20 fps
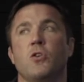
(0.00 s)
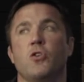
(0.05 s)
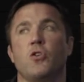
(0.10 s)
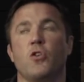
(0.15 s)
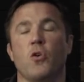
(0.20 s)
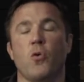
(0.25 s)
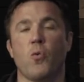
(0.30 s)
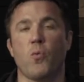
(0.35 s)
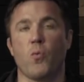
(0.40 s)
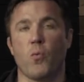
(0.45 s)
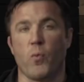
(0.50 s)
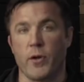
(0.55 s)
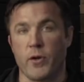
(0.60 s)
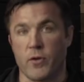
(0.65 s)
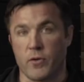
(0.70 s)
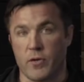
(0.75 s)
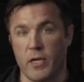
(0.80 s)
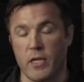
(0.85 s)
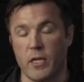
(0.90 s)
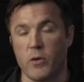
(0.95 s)
So when
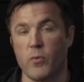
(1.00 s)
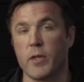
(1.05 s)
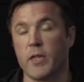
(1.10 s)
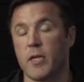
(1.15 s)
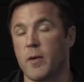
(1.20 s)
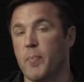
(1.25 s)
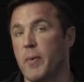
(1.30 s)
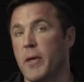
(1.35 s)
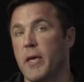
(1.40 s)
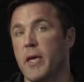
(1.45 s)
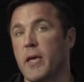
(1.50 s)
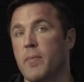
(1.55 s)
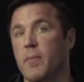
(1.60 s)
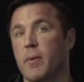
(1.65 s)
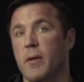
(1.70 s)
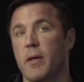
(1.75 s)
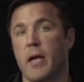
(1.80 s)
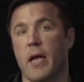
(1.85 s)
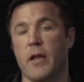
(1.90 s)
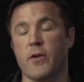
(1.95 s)
you're dealing with
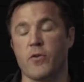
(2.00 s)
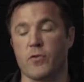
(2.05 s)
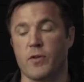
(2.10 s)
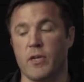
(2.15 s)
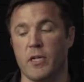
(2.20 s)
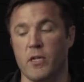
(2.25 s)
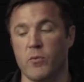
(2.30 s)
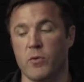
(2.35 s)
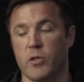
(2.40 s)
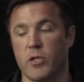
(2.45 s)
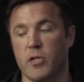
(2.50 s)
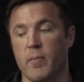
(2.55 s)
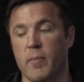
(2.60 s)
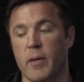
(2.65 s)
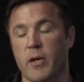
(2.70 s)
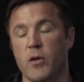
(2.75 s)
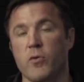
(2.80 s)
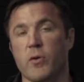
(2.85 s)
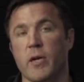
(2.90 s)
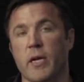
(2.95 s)
Khabib and you're dealing with
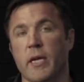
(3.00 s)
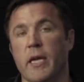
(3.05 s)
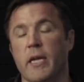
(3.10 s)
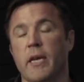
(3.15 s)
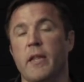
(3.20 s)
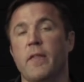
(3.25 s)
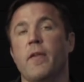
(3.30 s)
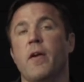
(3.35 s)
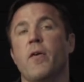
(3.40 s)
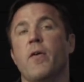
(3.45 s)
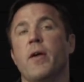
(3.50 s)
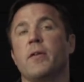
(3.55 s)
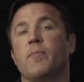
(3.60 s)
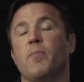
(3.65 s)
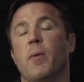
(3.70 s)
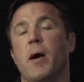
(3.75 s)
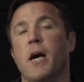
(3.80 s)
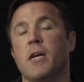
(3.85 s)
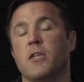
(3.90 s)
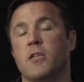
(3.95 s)
somebody who can get in there
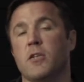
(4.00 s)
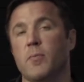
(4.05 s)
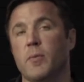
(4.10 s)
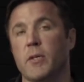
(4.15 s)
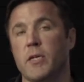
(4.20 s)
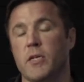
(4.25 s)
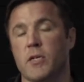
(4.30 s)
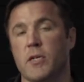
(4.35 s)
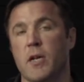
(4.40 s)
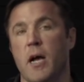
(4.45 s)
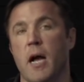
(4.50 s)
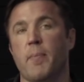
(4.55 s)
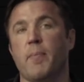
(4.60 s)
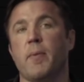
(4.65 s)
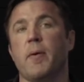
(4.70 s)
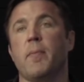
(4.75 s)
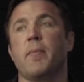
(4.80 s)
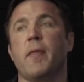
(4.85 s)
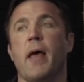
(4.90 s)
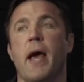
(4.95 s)
and possibly
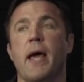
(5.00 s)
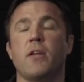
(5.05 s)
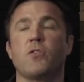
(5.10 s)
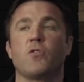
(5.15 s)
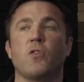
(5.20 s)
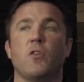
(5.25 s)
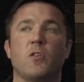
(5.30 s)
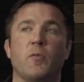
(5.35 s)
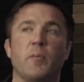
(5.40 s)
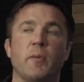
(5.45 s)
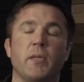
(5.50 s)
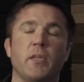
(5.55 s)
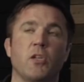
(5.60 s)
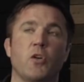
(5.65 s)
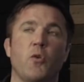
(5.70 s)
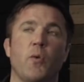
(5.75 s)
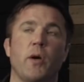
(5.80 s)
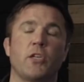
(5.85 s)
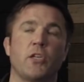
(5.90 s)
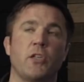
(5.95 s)
stop him, that is ultimately
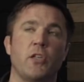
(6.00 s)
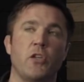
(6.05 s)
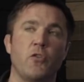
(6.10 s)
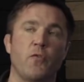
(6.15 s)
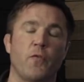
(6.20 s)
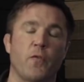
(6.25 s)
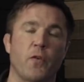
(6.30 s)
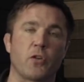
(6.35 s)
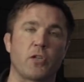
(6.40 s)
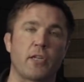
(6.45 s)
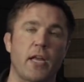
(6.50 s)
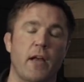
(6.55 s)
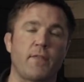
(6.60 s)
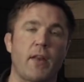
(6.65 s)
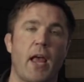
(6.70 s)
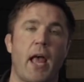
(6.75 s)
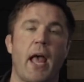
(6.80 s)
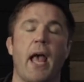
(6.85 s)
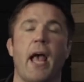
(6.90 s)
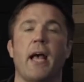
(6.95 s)
the question that you first have
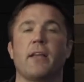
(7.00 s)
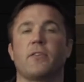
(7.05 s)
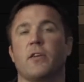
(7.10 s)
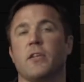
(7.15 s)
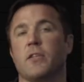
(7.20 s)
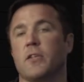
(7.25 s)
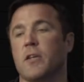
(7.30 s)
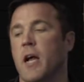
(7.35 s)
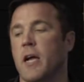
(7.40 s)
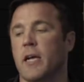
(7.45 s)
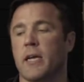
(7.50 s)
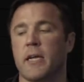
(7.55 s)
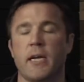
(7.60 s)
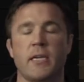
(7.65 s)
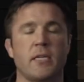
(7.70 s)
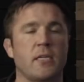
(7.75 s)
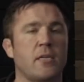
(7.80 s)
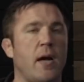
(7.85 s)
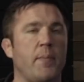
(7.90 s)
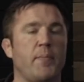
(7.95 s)
to ask. It's not, can
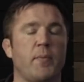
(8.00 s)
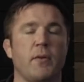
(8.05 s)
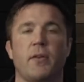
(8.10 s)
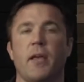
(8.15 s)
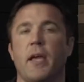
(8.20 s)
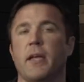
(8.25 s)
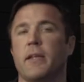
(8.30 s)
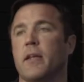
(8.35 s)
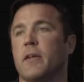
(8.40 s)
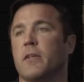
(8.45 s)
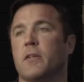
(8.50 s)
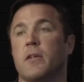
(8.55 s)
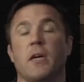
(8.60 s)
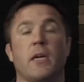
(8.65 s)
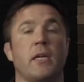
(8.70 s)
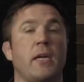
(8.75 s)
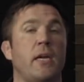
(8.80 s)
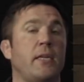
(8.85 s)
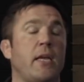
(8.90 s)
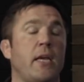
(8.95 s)
I stop the takedown? It's
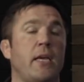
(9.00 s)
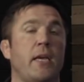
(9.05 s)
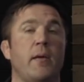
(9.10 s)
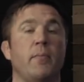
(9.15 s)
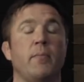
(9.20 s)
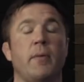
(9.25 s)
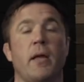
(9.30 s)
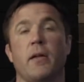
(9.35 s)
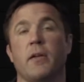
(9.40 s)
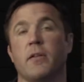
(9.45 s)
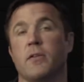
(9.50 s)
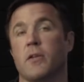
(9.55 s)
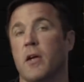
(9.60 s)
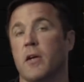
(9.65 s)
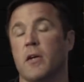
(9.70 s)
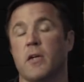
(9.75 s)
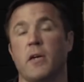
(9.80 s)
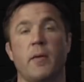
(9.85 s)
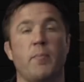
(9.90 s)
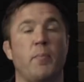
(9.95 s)
not, can I take him down? It's
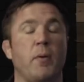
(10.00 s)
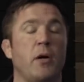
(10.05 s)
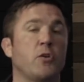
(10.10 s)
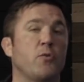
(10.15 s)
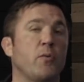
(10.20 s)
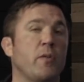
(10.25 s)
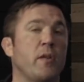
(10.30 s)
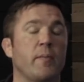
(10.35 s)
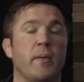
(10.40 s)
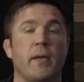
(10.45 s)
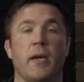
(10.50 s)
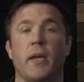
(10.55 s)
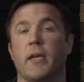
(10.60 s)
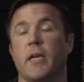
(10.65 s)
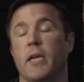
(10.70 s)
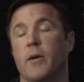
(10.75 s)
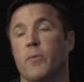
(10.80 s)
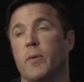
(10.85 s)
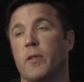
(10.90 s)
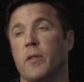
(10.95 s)
not, can I punch with him? Can I
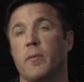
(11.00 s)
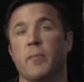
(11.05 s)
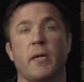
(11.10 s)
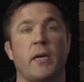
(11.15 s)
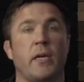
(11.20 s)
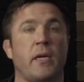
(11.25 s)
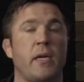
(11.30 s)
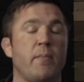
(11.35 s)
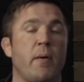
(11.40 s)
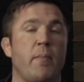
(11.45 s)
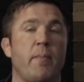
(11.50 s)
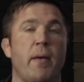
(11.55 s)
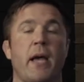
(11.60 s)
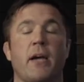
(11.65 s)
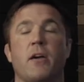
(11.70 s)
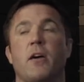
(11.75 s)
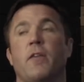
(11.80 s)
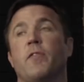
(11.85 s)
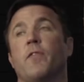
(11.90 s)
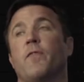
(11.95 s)
kick with him? Can I keep my
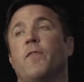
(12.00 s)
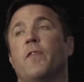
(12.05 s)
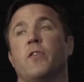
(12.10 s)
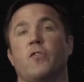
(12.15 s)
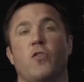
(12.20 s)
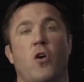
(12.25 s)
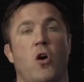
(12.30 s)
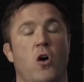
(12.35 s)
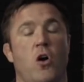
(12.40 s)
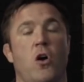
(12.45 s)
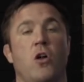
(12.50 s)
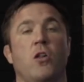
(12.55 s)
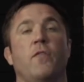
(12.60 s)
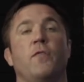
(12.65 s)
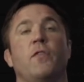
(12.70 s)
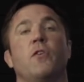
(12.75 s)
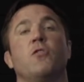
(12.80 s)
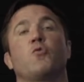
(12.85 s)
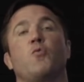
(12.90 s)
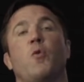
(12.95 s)
back off the fence? All
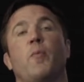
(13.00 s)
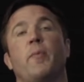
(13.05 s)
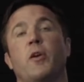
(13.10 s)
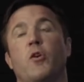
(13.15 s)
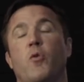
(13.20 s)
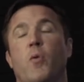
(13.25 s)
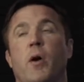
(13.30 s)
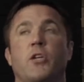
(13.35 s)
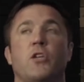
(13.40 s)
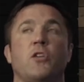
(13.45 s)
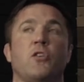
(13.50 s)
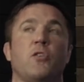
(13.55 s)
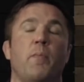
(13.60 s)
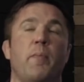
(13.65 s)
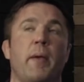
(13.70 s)
of those will be questions.